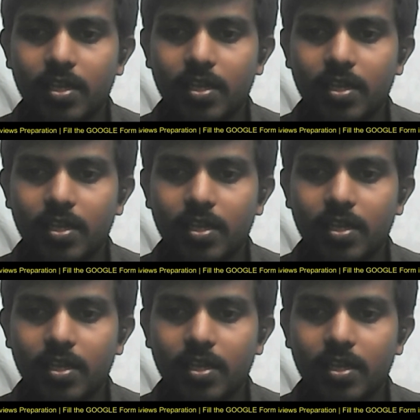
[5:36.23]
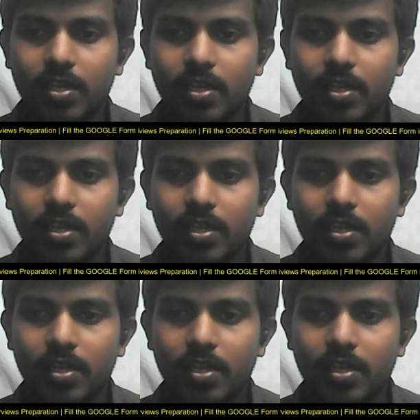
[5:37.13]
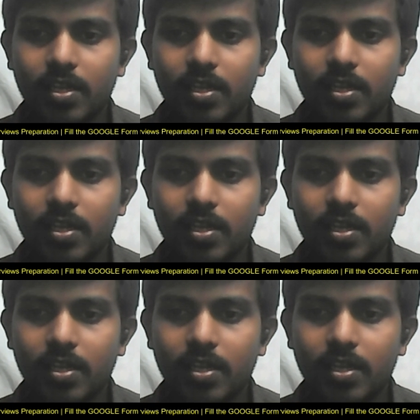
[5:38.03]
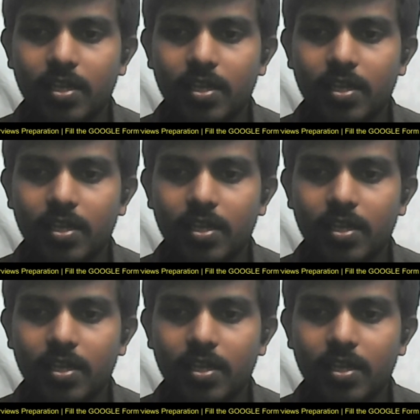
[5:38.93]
[no speech]